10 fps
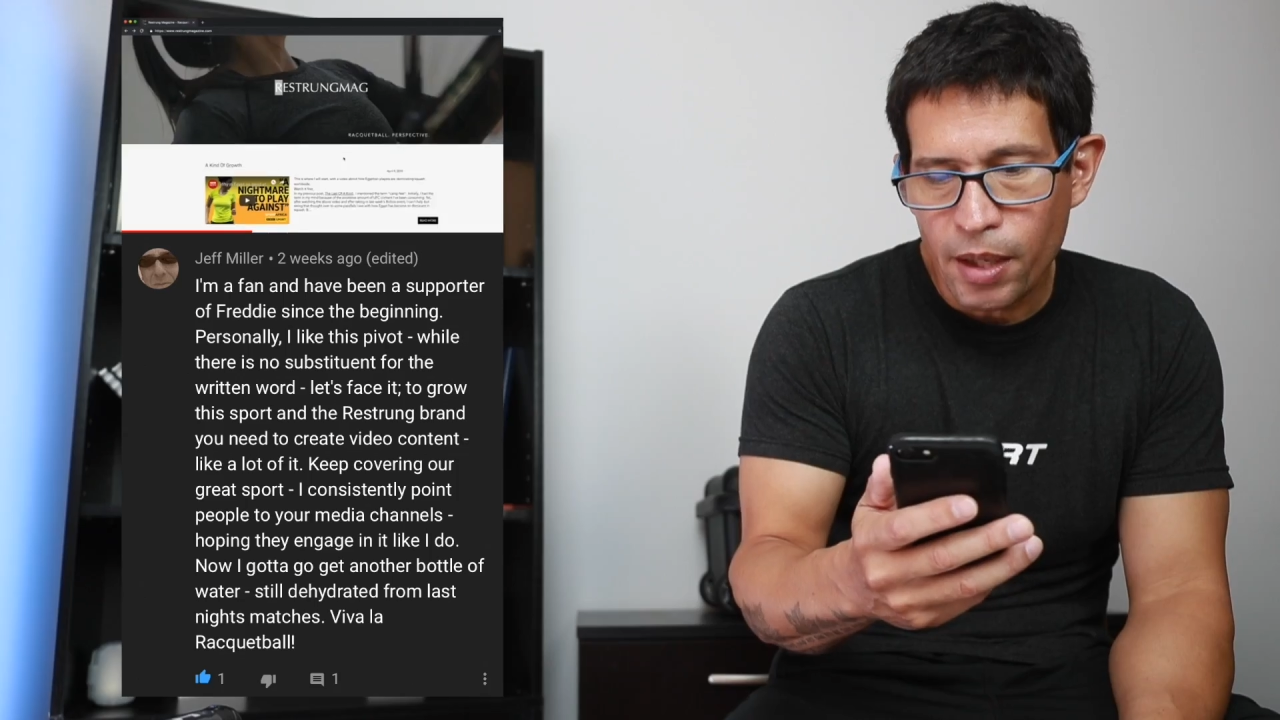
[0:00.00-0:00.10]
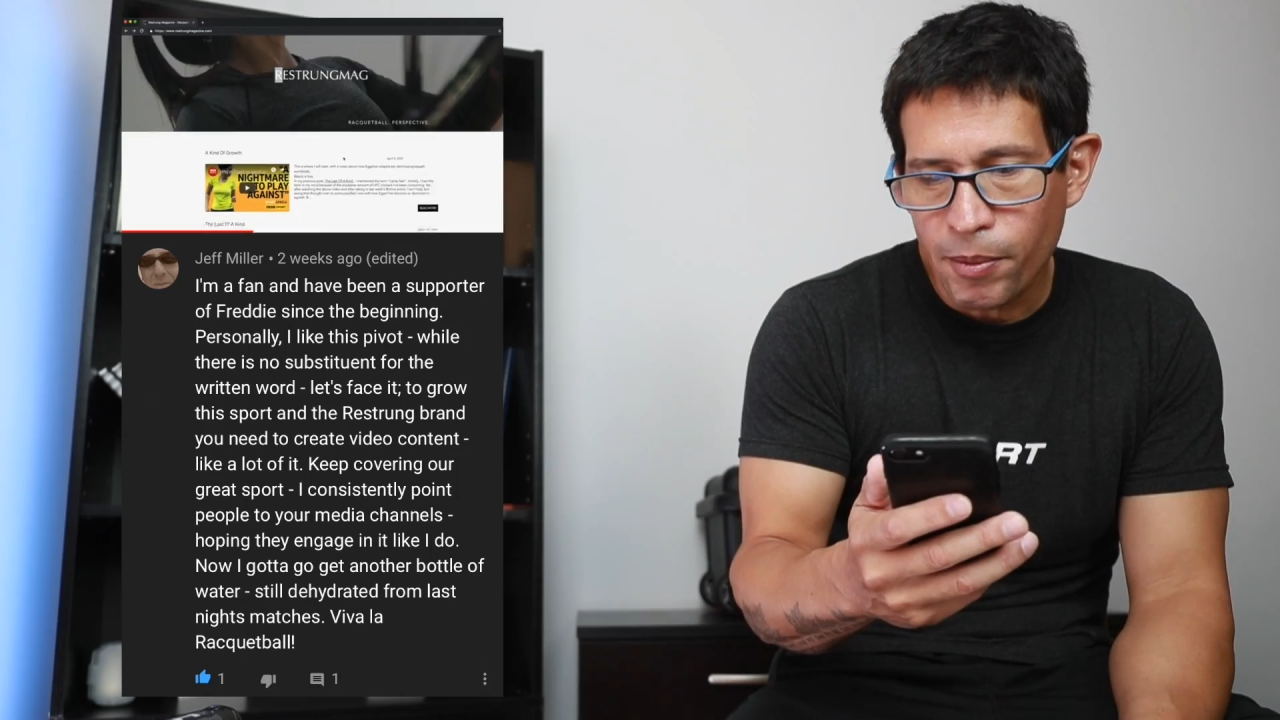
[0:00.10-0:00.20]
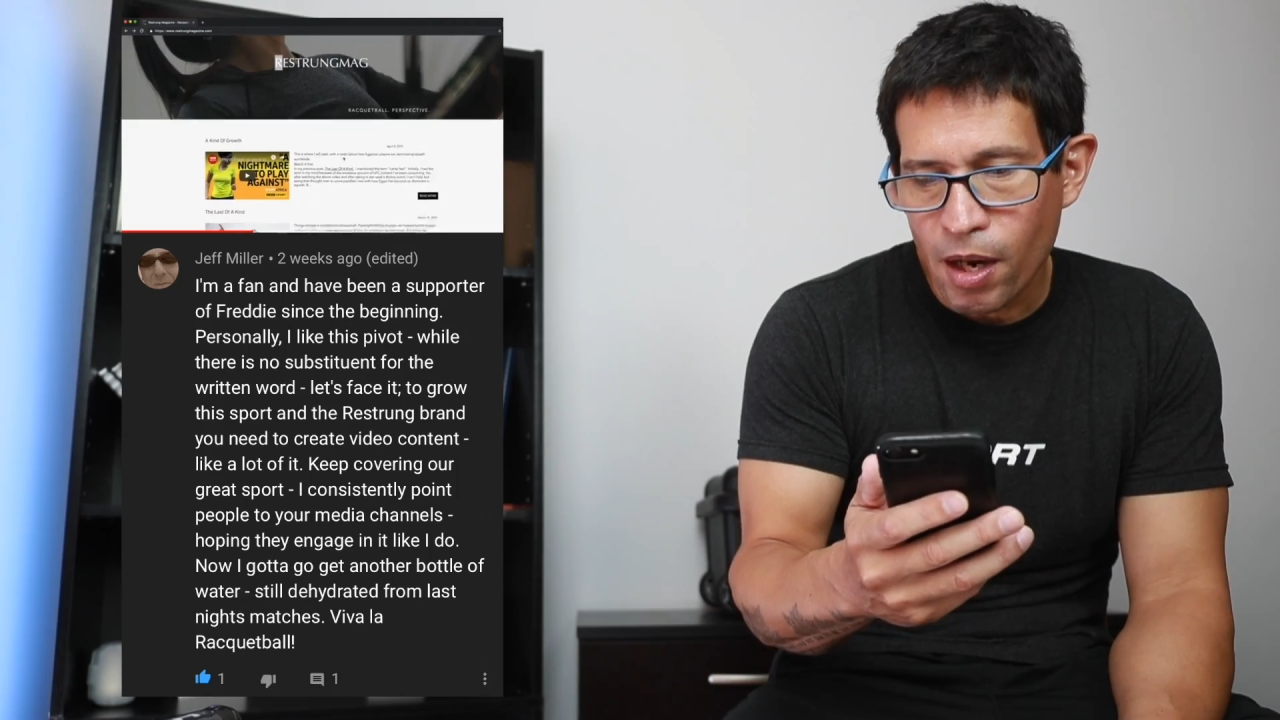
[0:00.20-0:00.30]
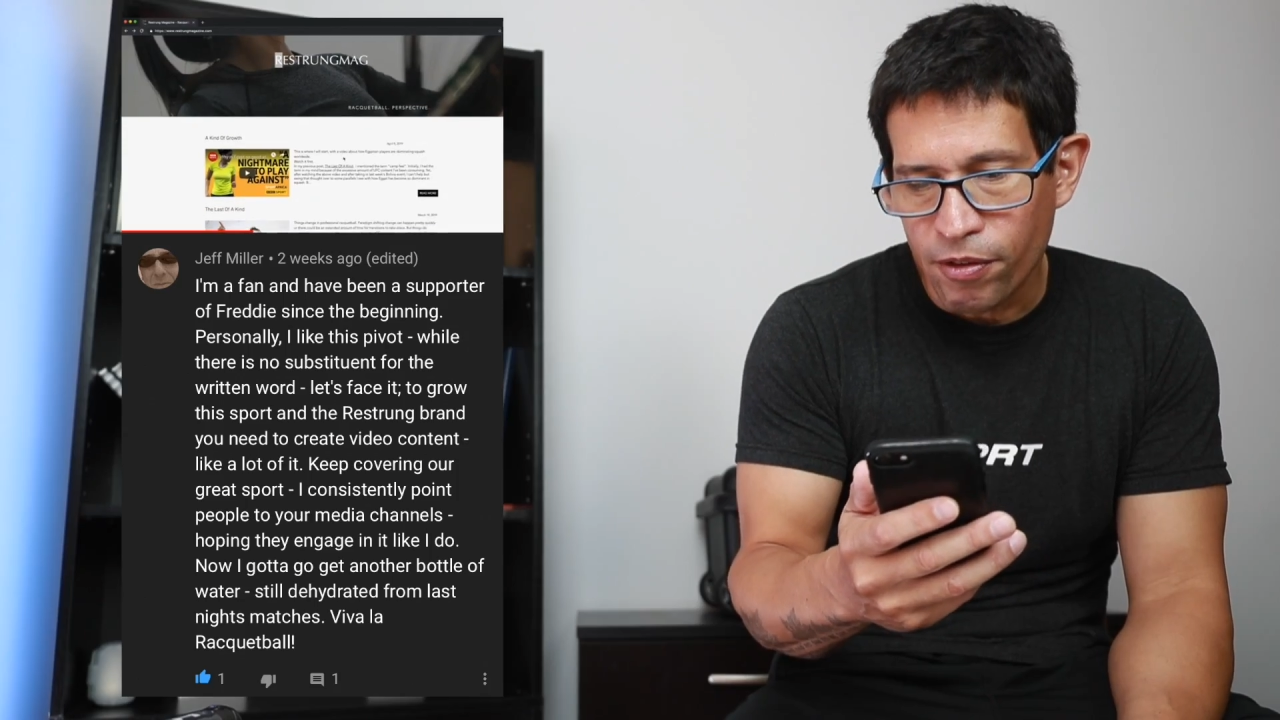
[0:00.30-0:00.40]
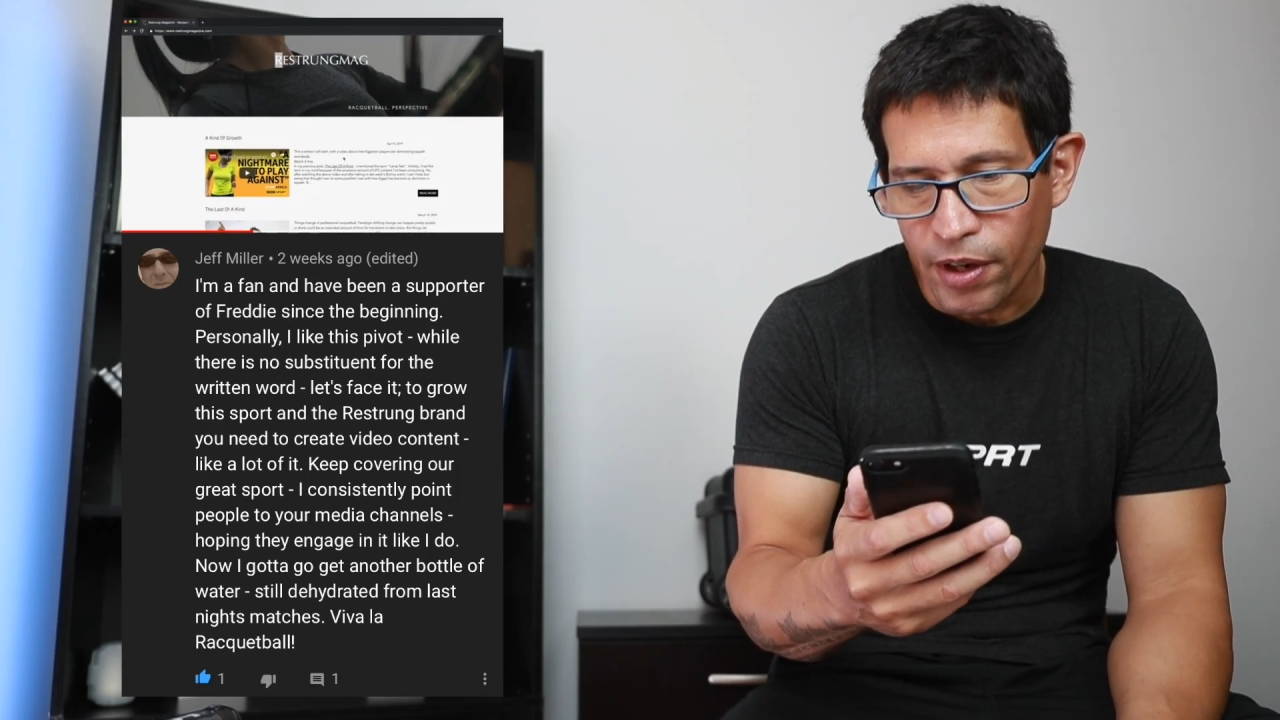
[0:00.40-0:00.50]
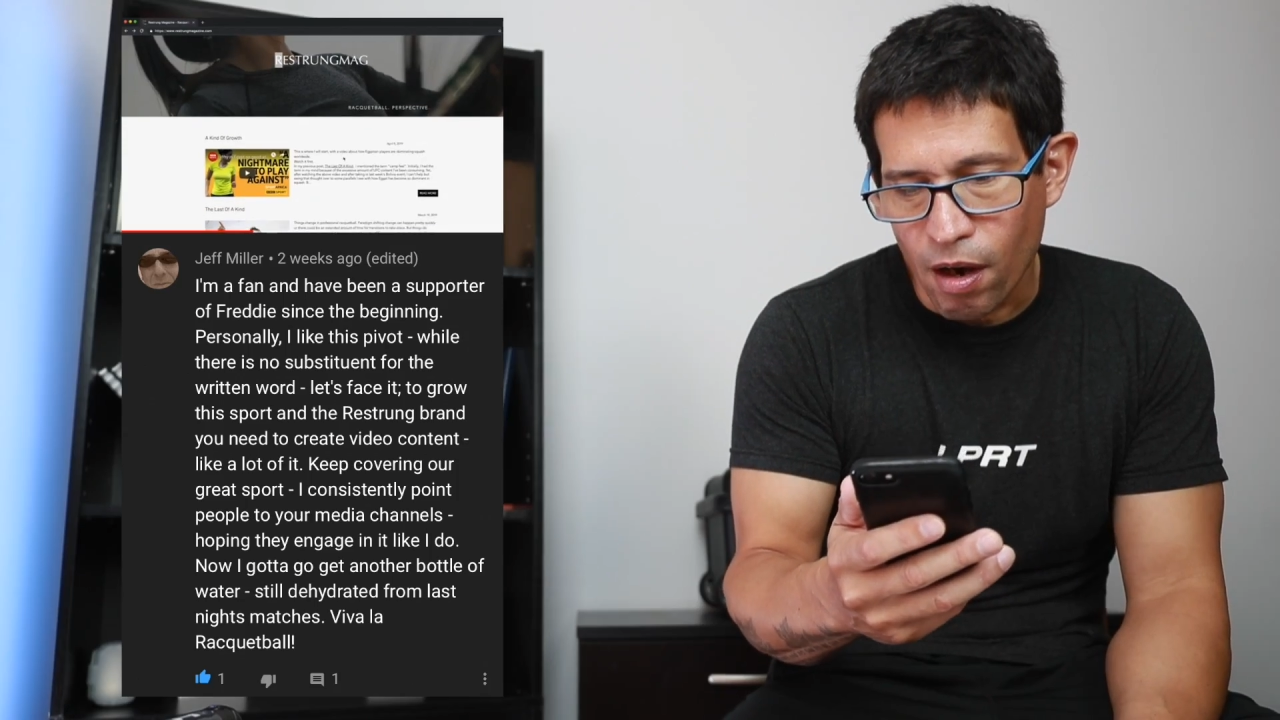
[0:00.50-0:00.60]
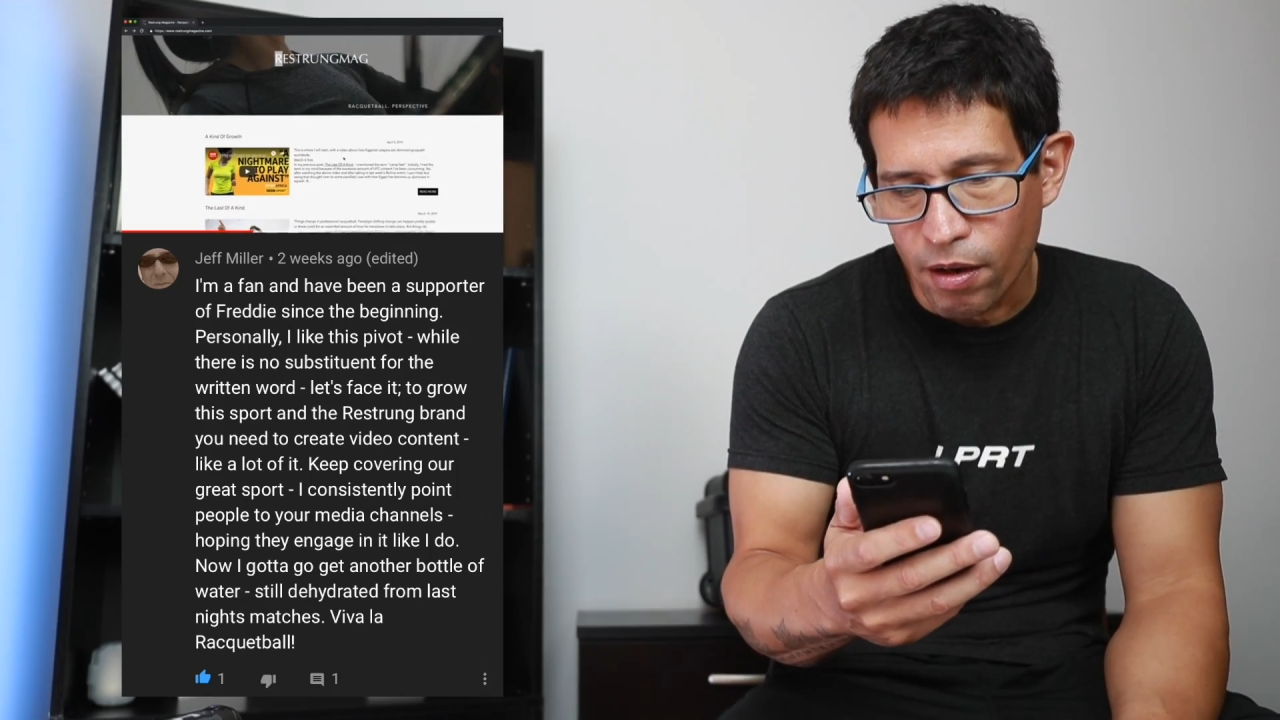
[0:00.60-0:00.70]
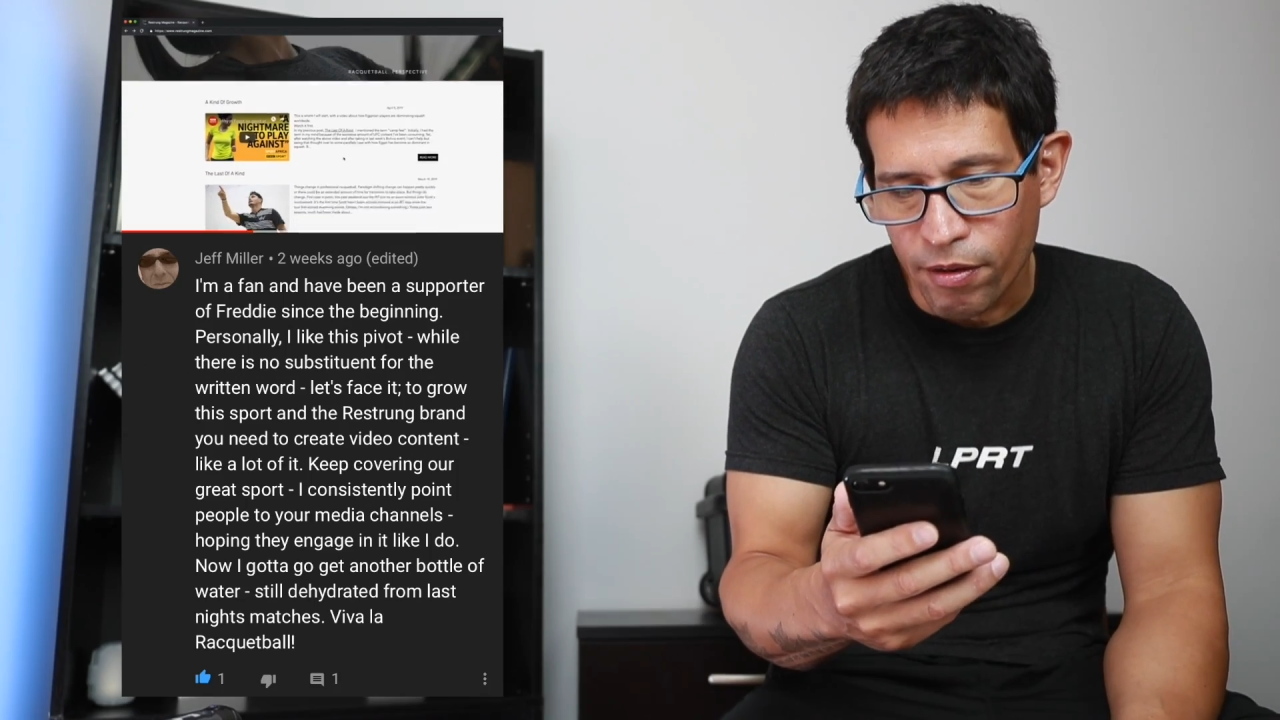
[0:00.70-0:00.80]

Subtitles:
Keep covering our